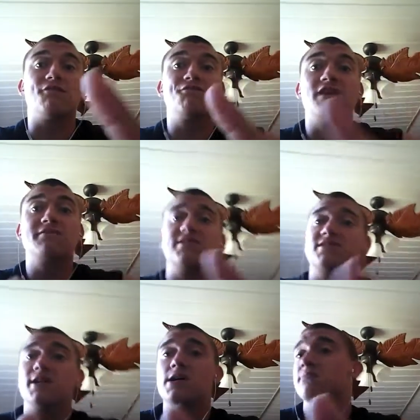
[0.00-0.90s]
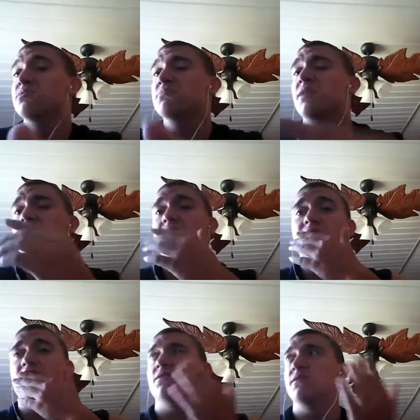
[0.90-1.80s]
to 50 subs
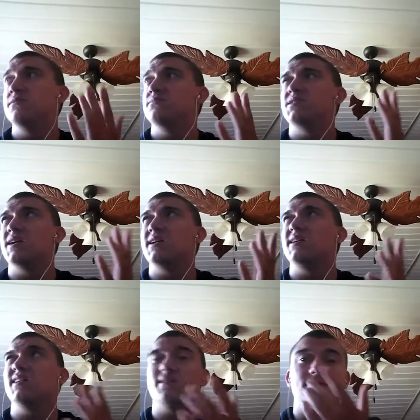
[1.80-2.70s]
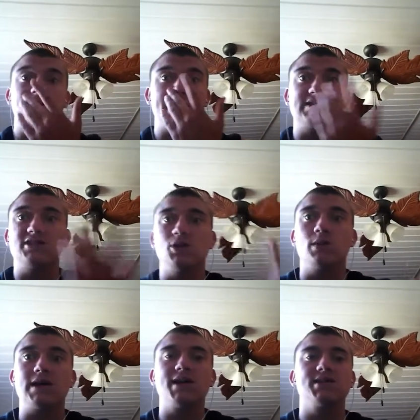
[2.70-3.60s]
by, say, the next two
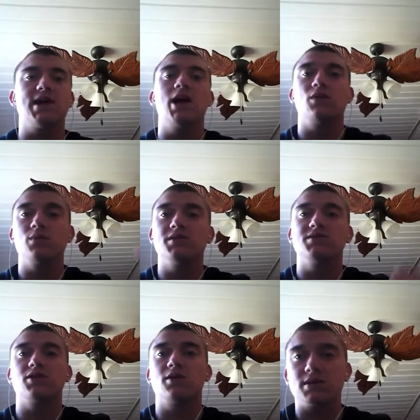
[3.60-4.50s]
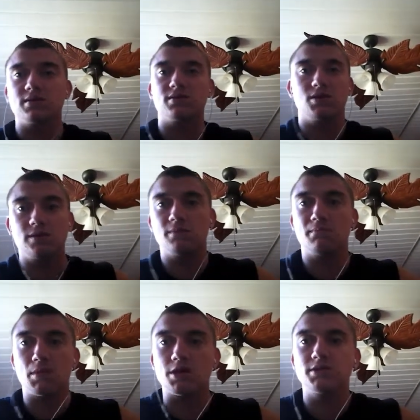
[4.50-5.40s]
weeks, I will start
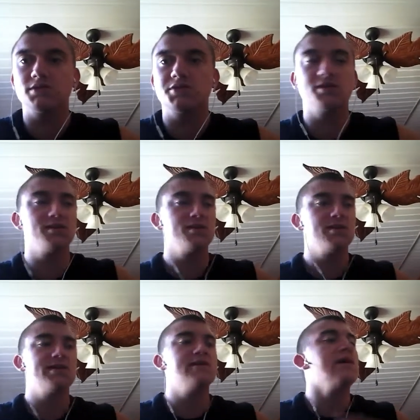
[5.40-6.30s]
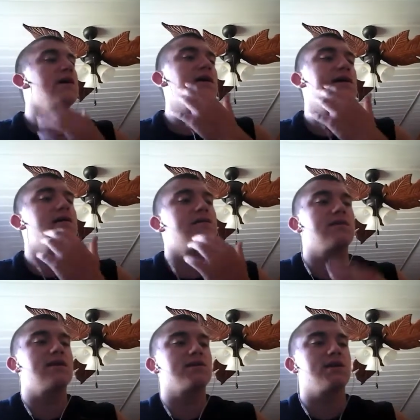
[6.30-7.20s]
doing merch. And
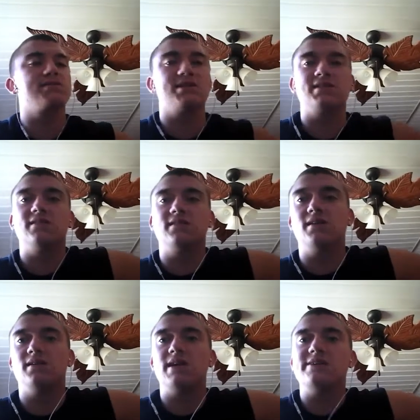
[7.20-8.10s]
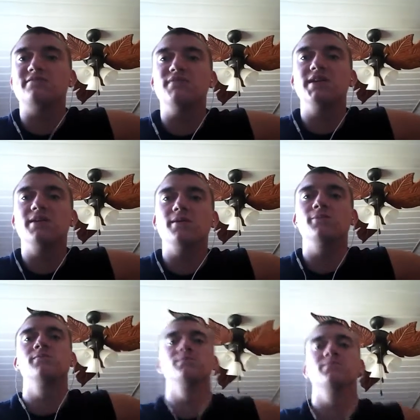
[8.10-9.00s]
like I said in the last video,